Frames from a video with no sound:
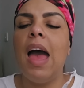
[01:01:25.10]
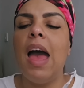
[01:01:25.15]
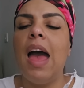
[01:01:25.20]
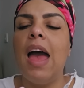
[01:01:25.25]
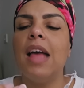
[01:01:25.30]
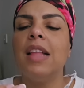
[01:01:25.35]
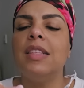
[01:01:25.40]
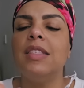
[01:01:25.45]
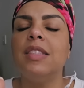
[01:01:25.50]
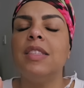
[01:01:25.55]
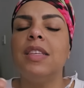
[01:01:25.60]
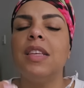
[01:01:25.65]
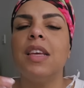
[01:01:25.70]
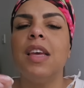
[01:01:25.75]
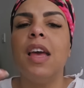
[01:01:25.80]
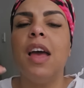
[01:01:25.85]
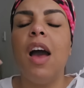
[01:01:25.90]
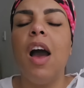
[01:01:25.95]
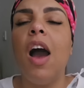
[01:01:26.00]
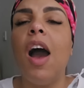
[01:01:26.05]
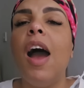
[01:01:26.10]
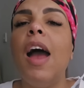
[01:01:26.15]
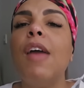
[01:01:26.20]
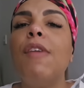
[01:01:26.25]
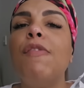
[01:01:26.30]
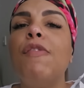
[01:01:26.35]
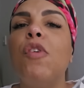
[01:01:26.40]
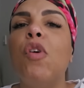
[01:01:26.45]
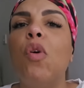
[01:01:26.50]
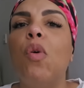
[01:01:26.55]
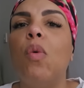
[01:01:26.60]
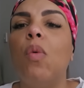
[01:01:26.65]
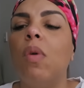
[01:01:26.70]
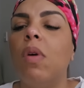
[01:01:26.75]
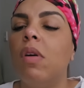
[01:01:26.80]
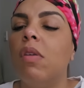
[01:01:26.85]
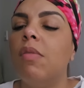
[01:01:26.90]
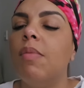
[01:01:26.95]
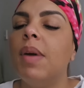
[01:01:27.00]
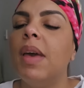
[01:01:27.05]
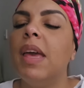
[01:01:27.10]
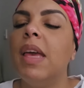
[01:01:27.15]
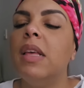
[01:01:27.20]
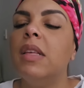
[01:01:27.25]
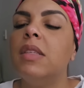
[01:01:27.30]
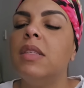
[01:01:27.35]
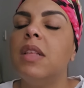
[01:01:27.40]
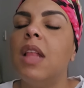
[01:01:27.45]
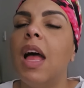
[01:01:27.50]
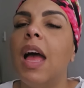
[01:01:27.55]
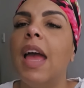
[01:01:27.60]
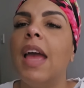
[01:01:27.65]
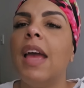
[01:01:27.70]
and I thought, oh, it is